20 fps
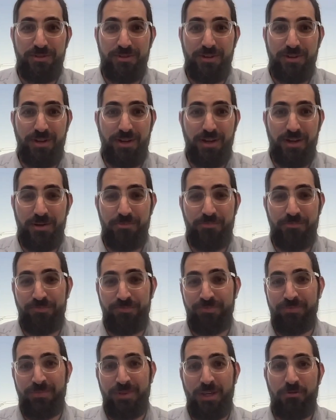Uh,
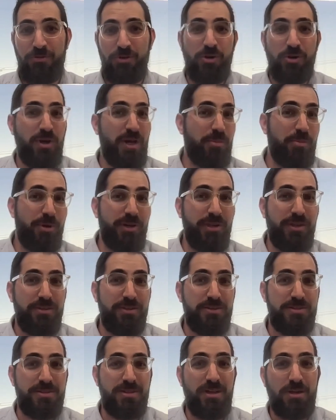if you don't have money in the
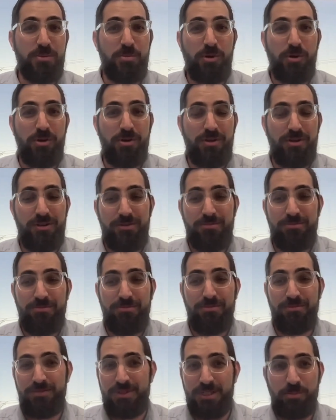stock market,
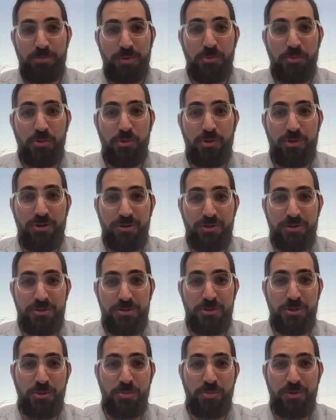some people will call you
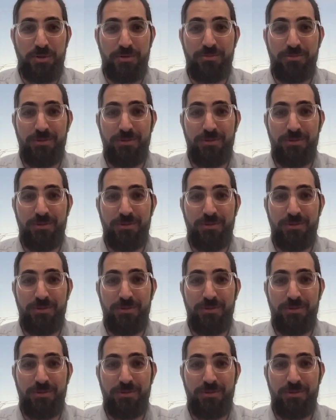stupid.